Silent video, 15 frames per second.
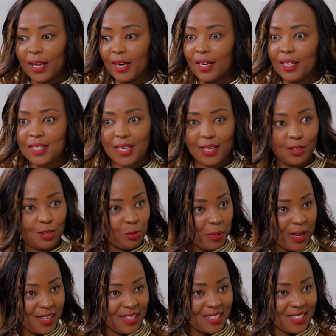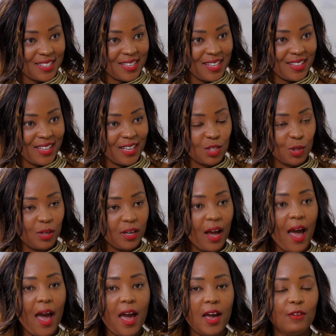I listen to weddings and they're told,
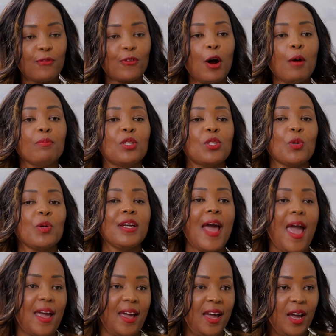hey, from today,